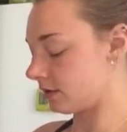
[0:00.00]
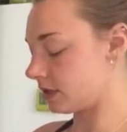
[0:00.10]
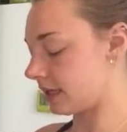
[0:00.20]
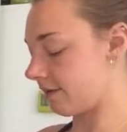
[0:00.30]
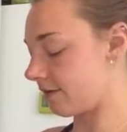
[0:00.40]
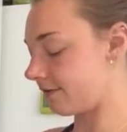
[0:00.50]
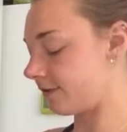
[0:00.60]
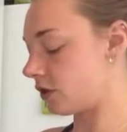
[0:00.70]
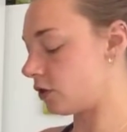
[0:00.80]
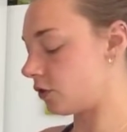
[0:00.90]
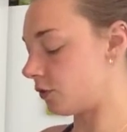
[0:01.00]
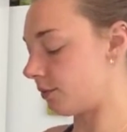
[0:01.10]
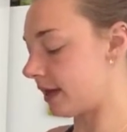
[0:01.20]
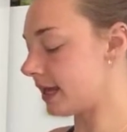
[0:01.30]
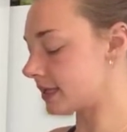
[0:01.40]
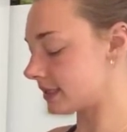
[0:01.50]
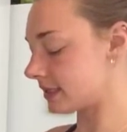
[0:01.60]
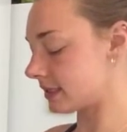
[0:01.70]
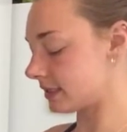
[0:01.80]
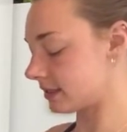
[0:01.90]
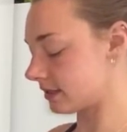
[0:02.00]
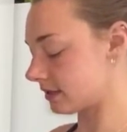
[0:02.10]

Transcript: Just give it a few minutes.